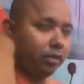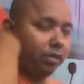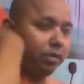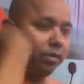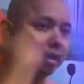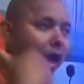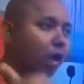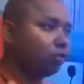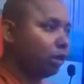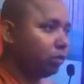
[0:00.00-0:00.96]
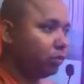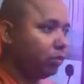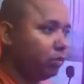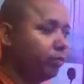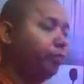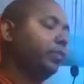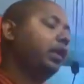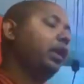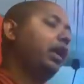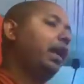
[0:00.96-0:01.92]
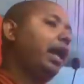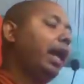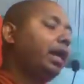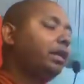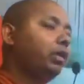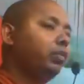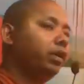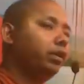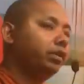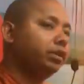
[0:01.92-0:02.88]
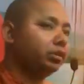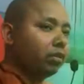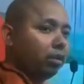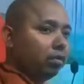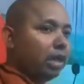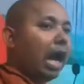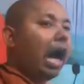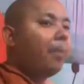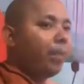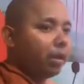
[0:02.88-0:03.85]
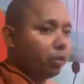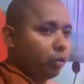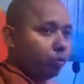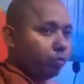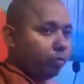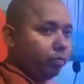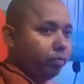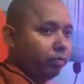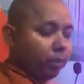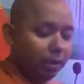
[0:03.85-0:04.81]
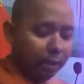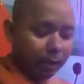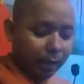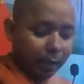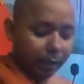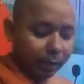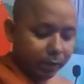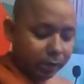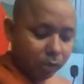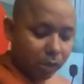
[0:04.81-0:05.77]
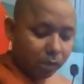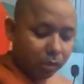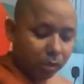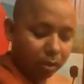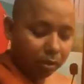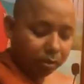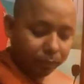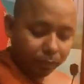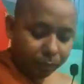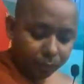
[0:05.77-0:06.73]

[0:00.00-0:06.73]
This is outer robe. Another, this is called upper robe. And this one called